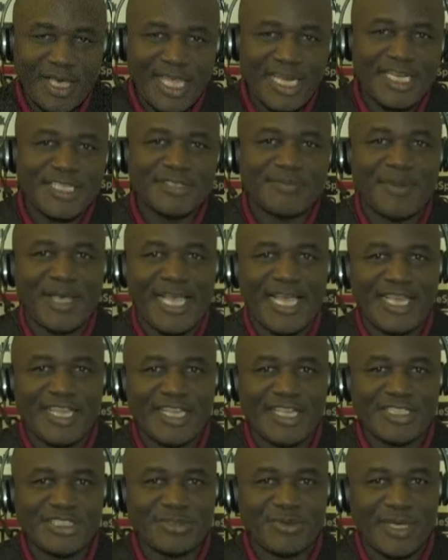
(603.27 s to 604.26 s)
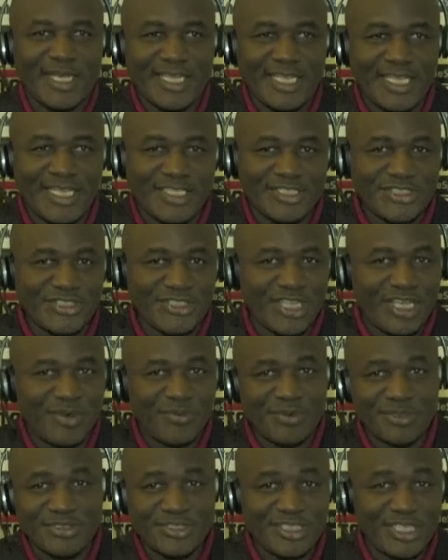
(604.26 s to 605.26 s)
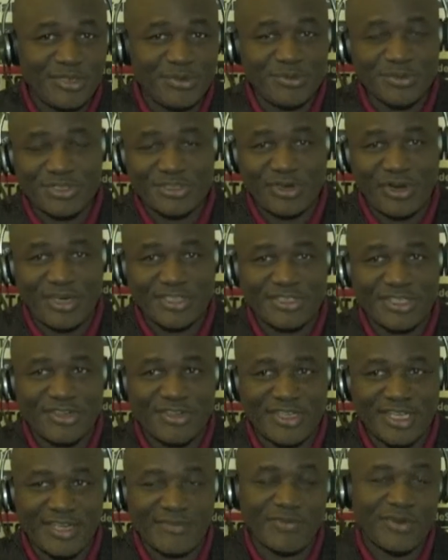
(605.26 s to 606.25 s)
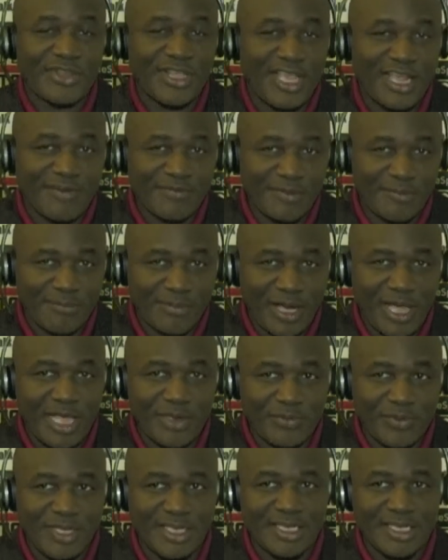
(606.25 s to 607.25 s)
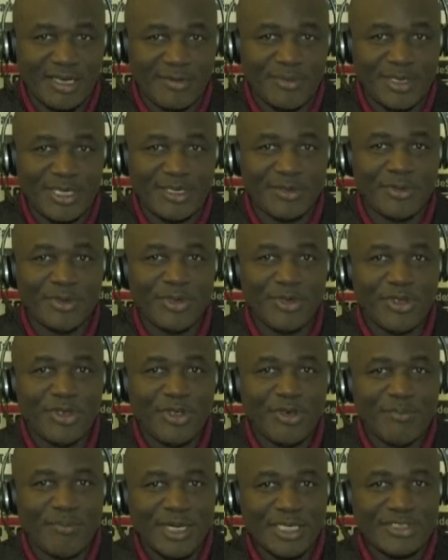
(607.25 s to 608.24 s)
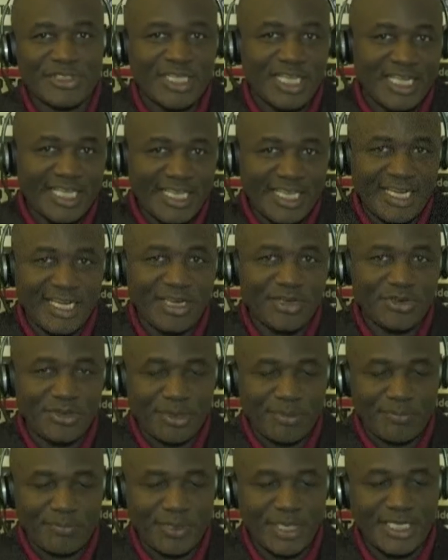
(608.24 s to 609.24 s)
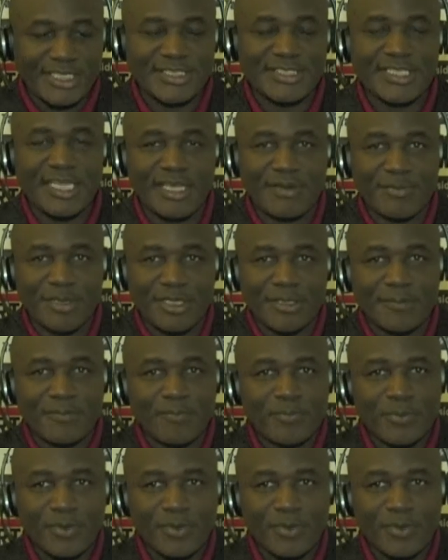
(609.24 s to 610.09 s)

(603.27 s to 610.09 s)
Manning's back in, so I guess we'll see who starts in Denver. They have the bye week coming. But getting into the pick segment,